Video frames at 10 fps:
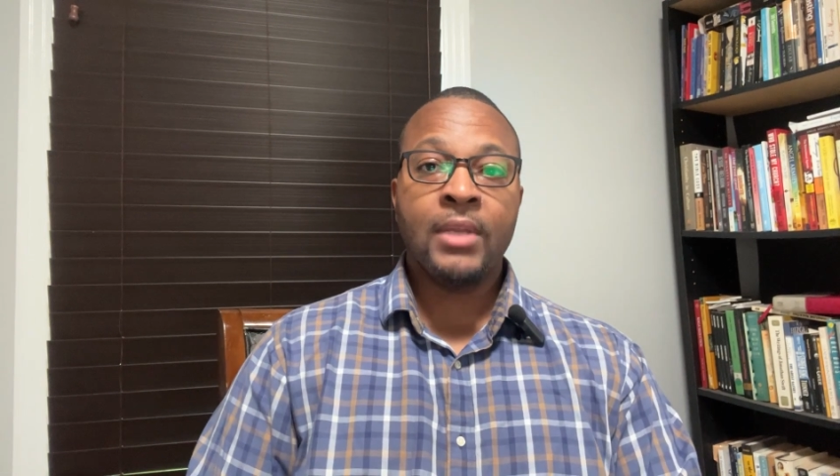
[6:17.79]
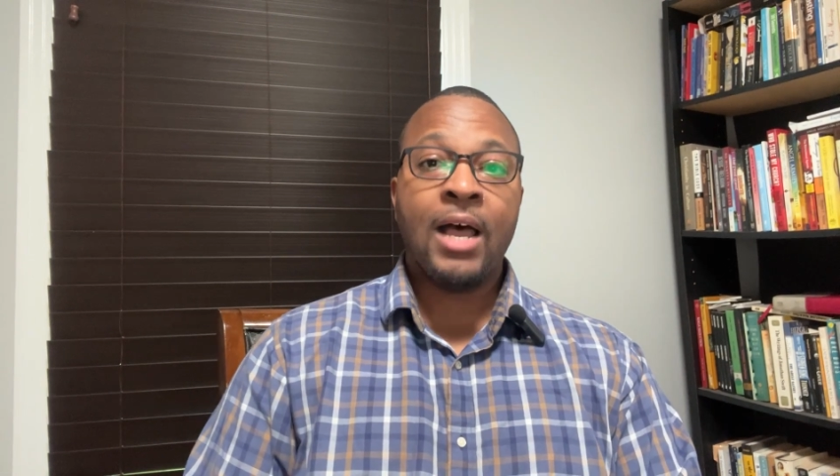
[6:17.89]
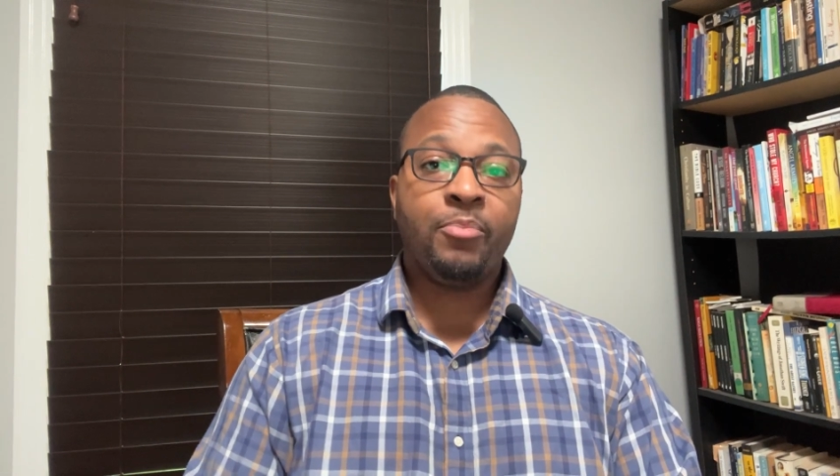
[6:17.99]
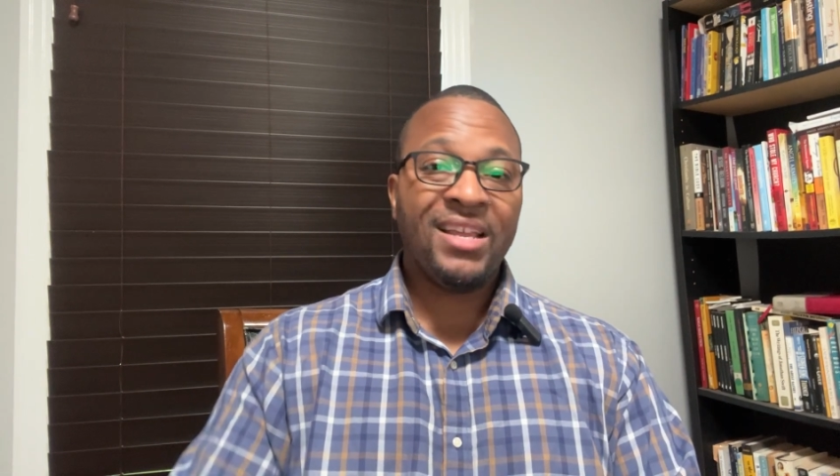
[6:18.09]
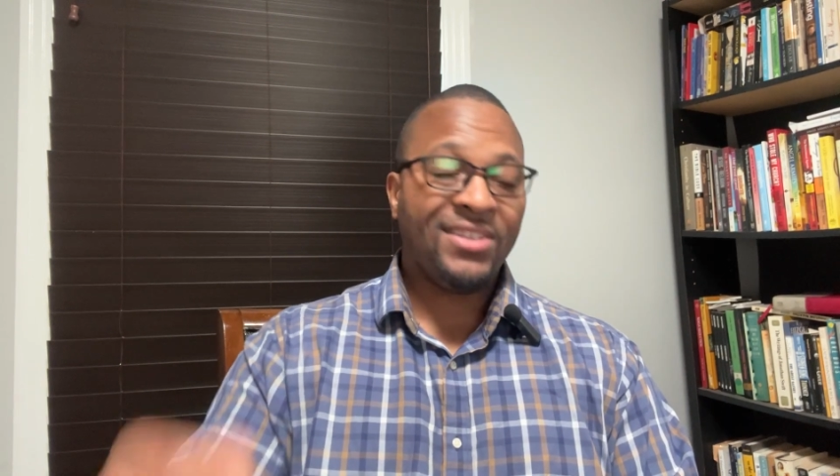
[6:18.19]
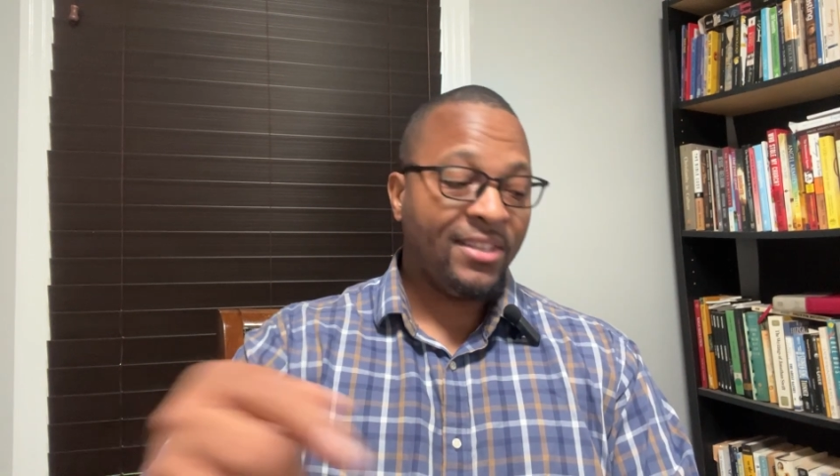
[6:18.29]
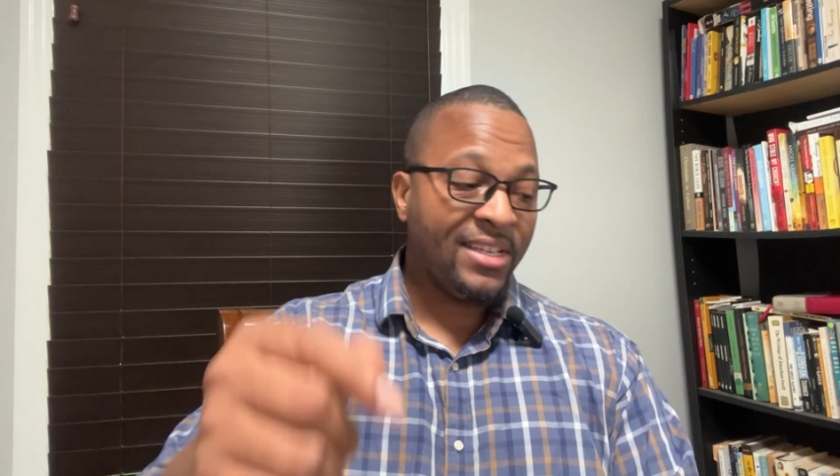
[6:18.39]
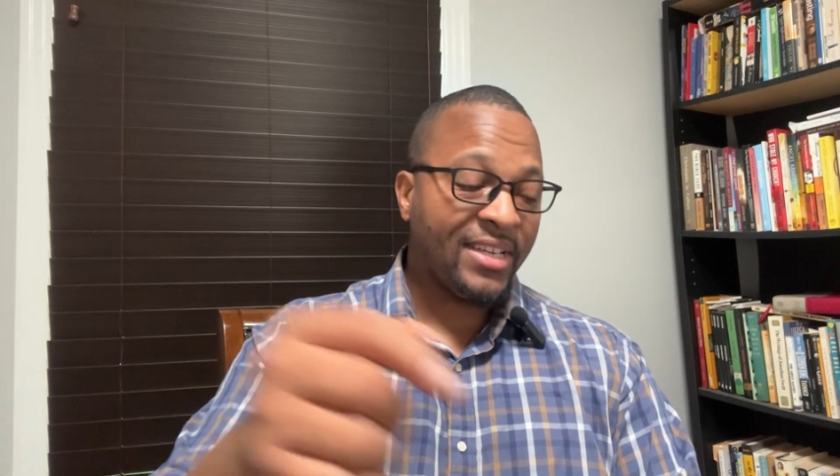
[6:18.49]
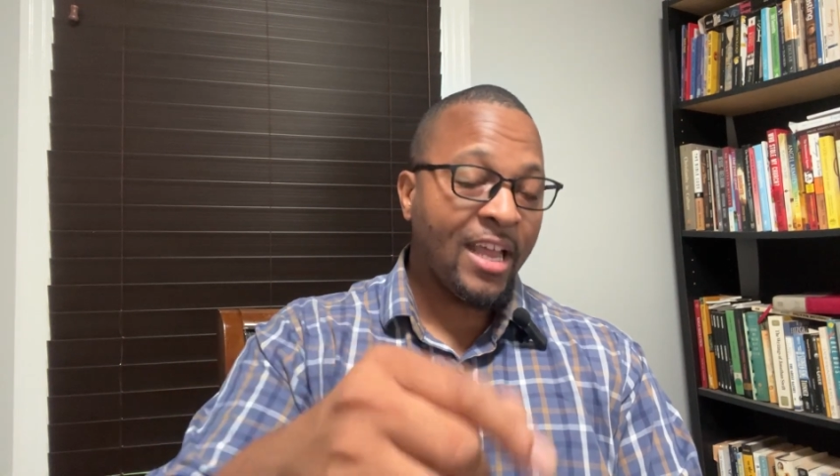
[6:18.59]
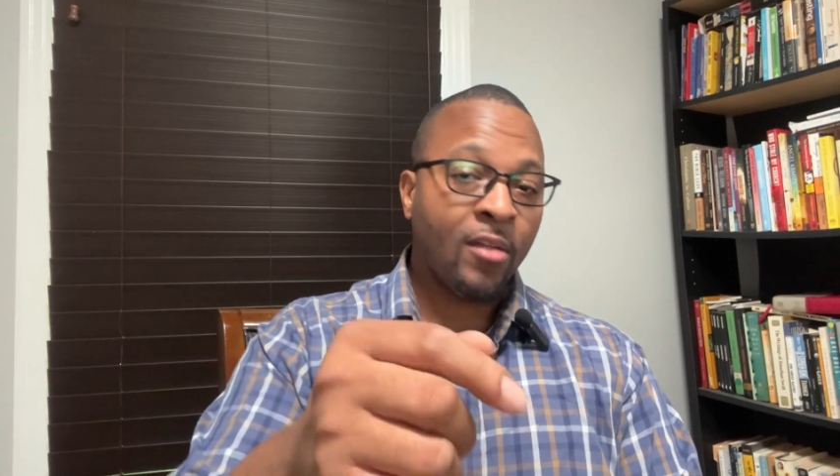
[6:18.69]
I'll place a
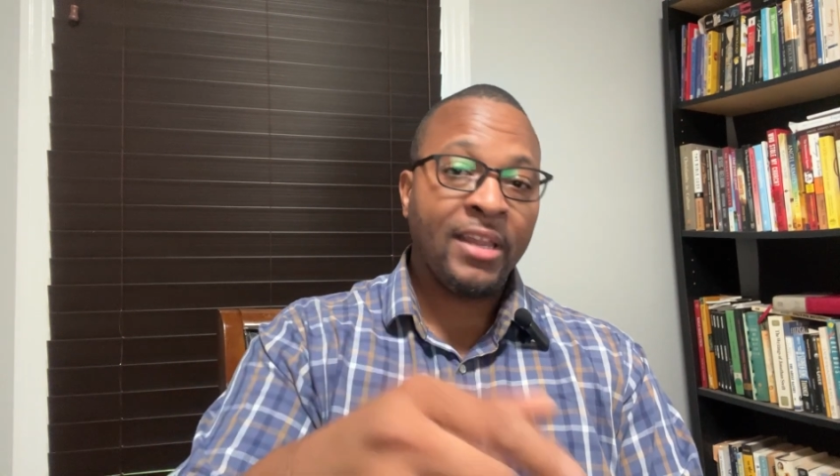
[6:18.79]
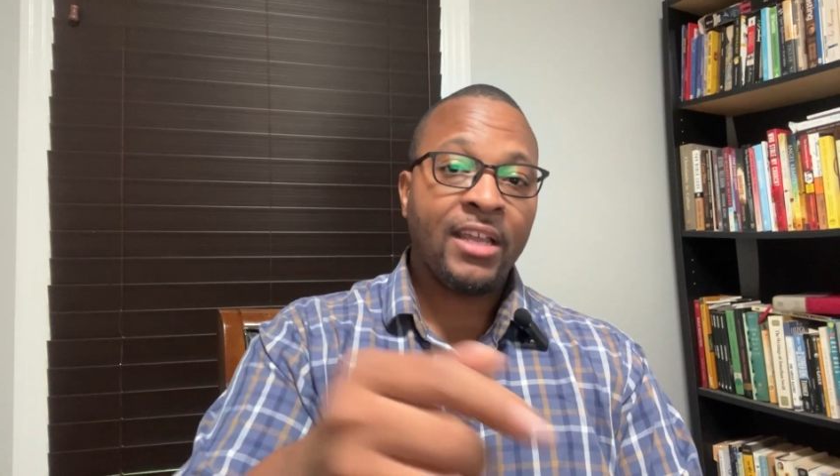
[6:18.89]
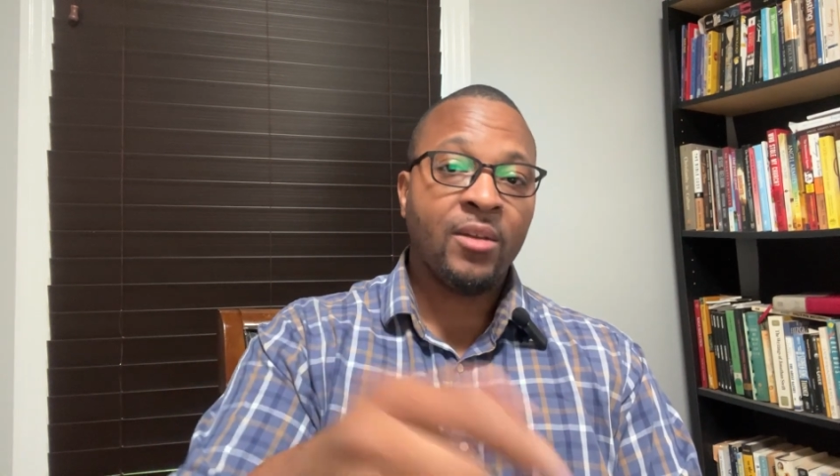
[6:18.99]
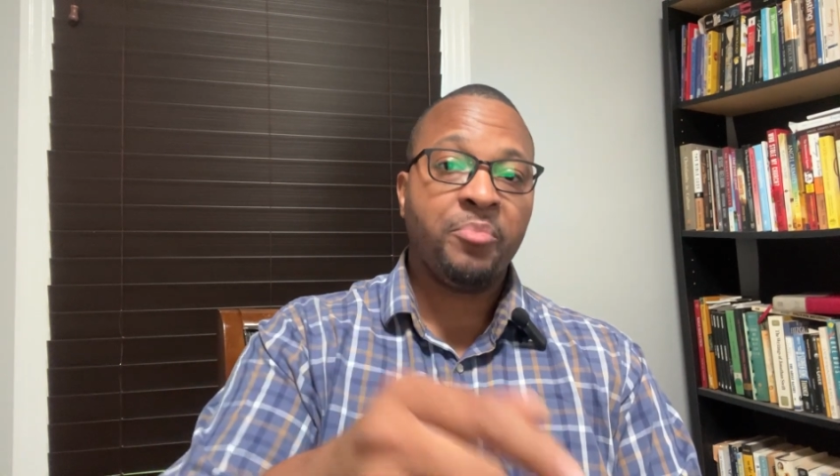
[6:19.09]
discount link in